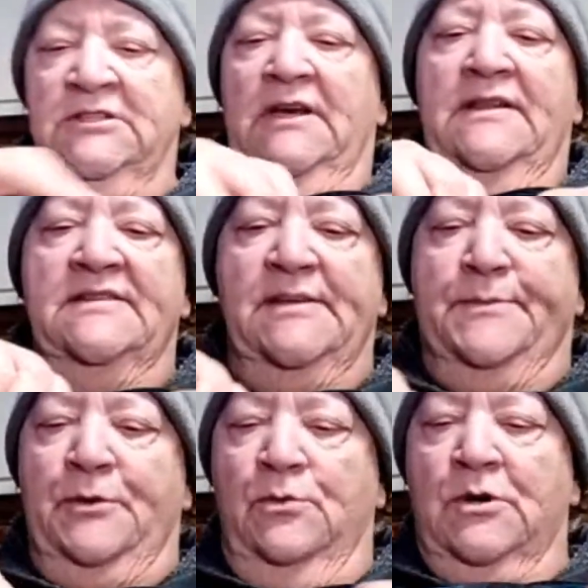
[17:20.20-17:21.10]
And the
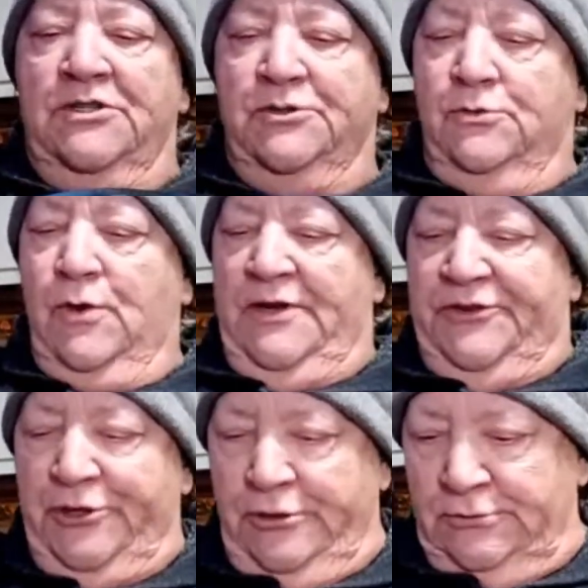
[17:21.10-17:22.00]
zipper works
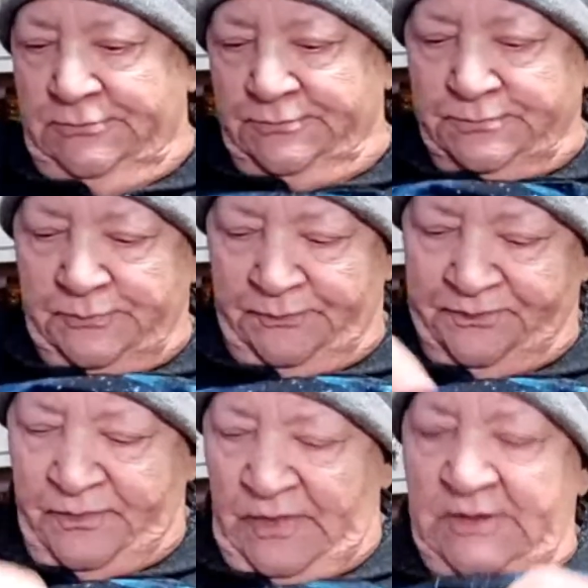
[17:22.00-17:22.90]
great too.
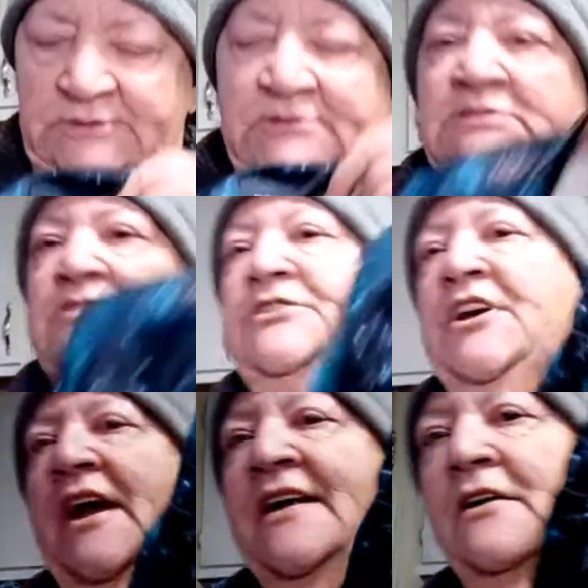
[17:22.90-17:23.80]
And
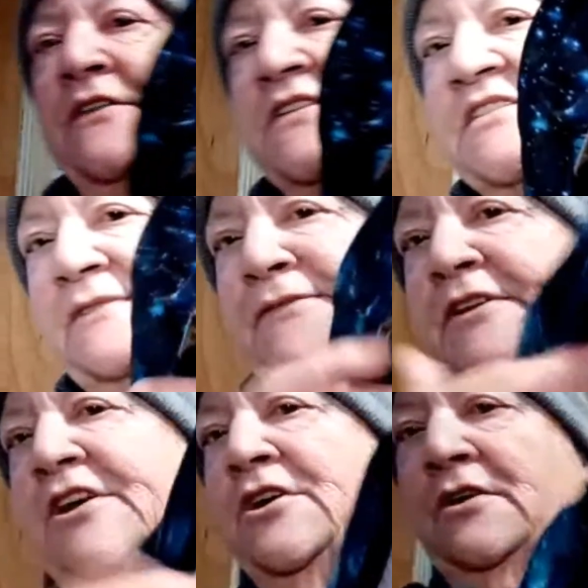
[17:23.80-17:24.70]
you had all this stuff
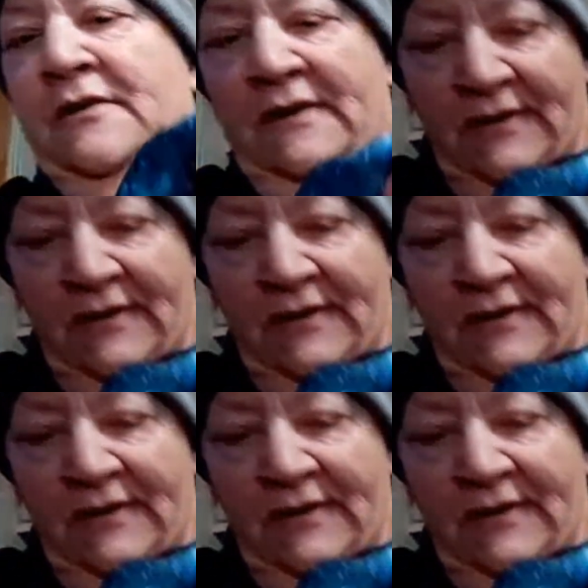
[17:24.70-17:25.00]
in here.